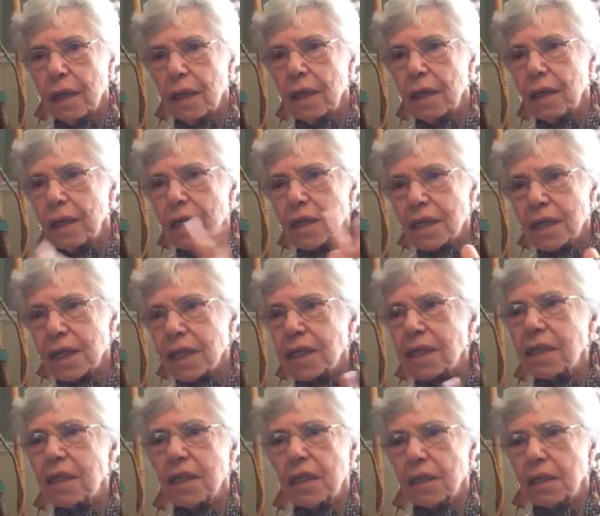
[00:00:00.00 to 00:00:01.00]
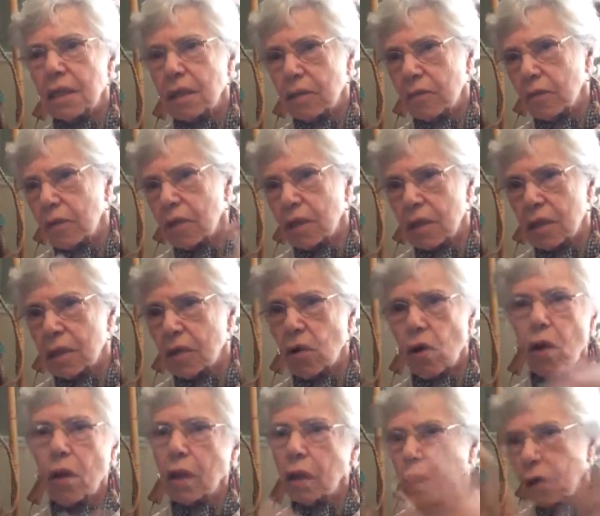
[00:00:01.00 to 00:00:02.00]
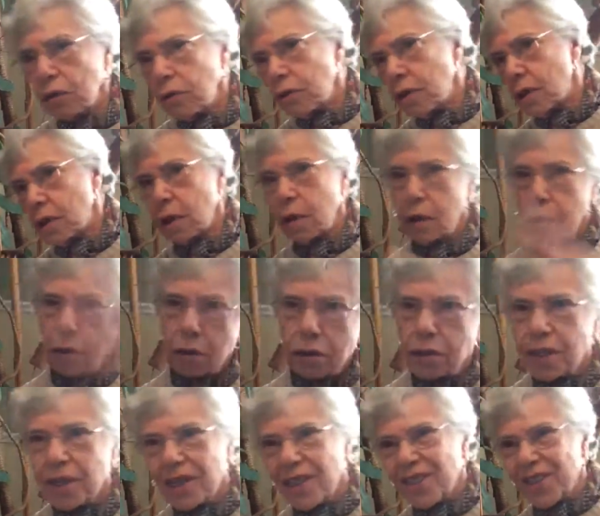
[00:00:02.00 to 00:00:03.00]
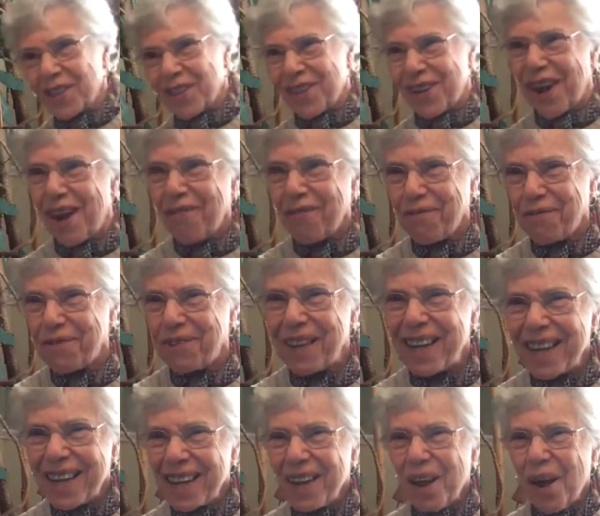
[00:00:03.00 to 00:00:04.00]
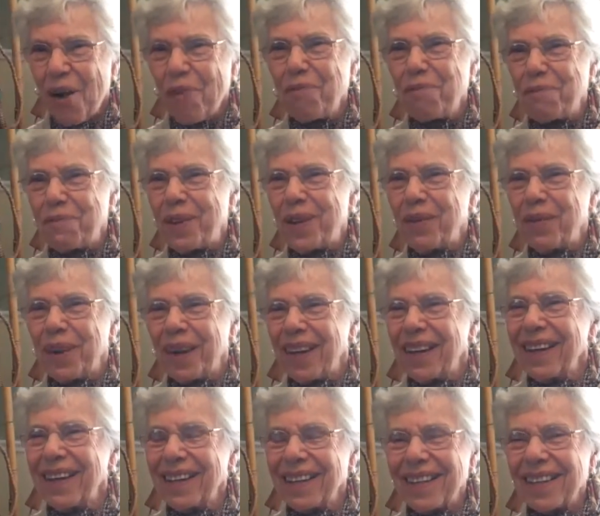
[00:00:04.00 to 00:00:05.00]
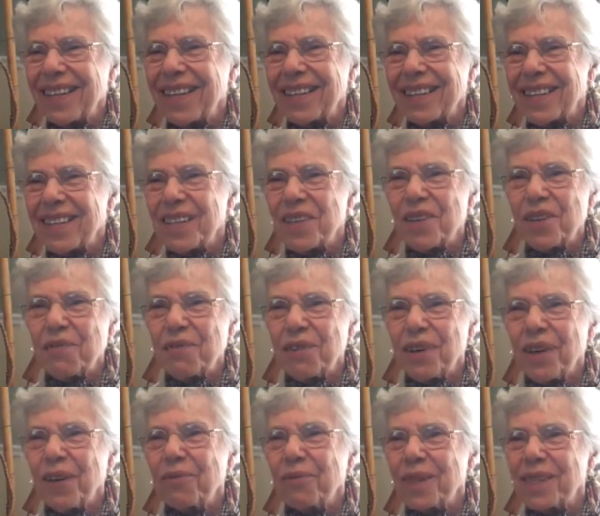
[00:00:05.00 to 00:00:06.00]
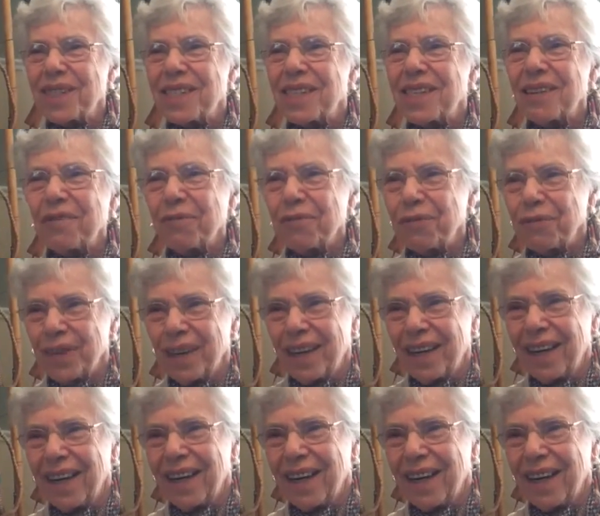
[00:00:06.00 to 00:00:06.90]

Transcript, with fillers: In the 60s, it was all loosey goosey stuff of people. It's a diff- It was different.